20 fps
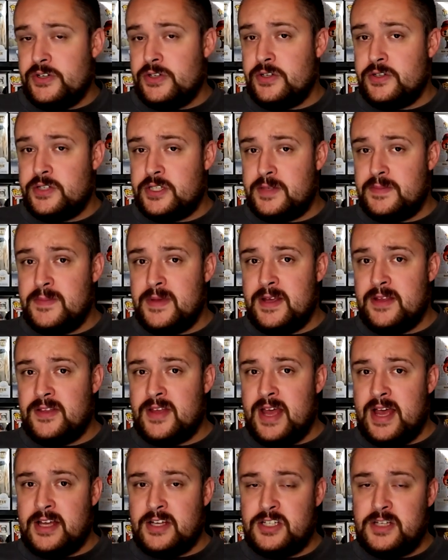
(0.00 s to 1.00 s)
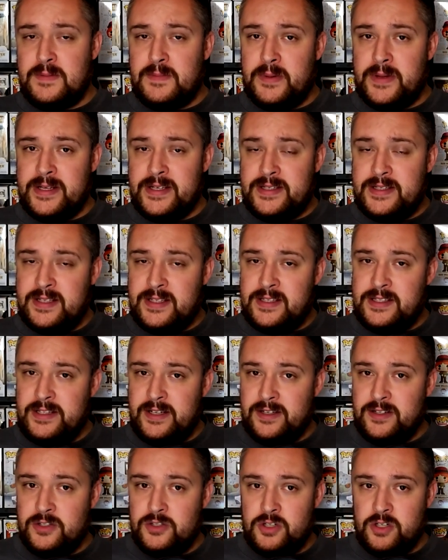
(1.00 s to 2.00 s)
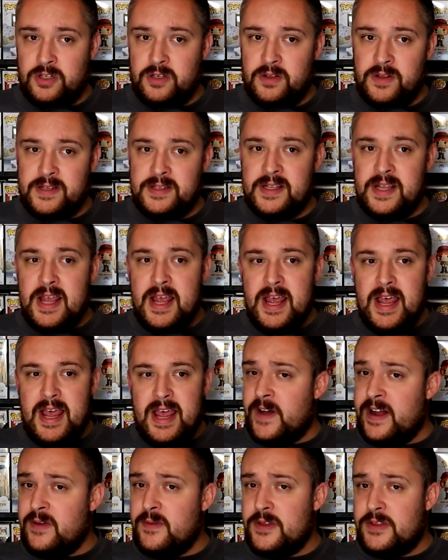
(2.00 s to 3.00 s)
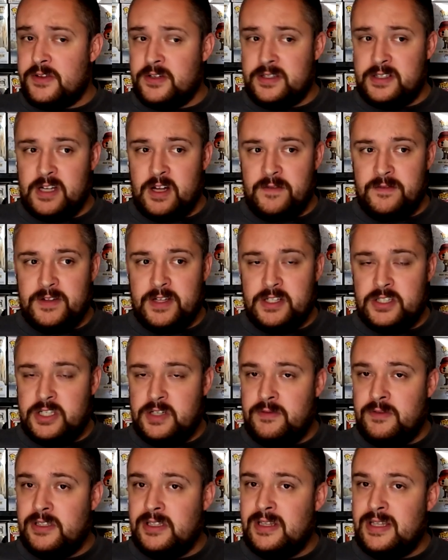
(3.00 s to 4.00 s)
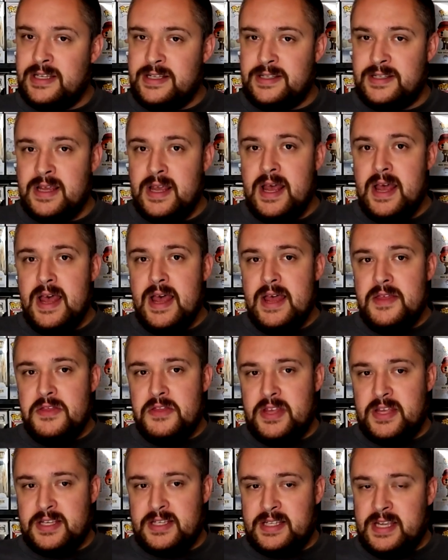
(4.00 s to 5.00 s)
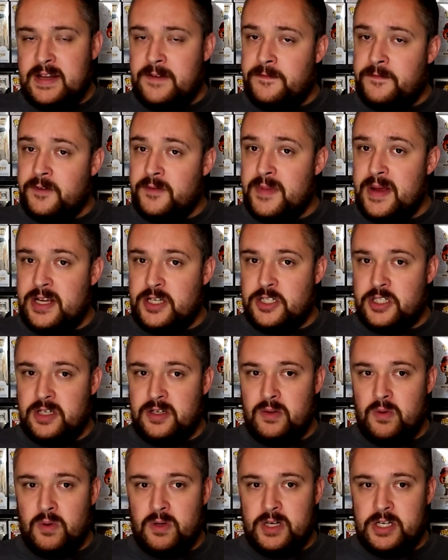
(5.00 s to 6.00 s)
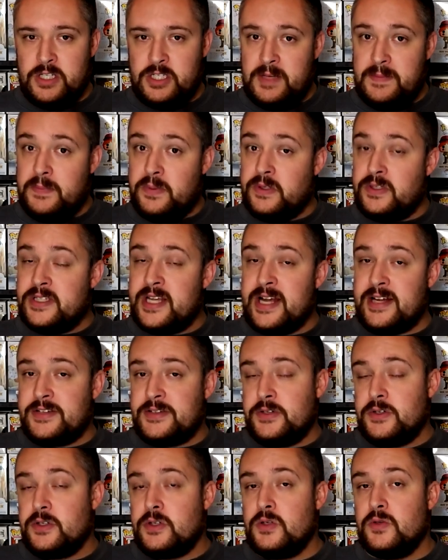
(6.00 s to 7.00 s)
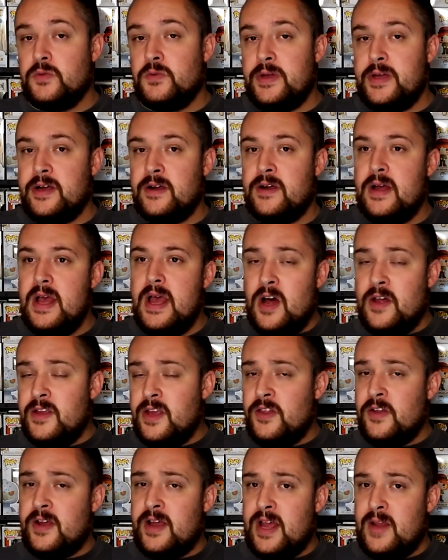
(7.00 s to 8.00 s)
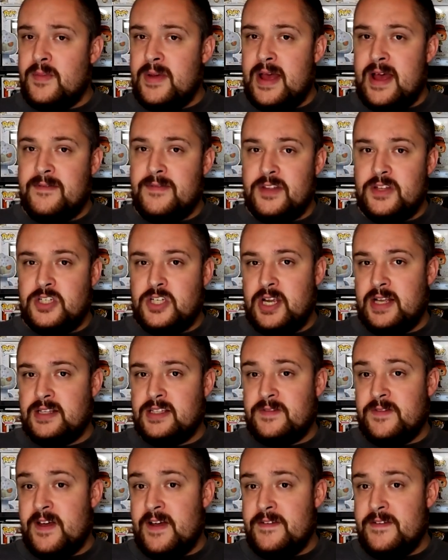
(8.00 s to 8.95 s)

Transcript: Turner-Smith as she plays this young journalist. She's fighting with herself. Does she release this information or does she protect her career? On the other hand, we have the chance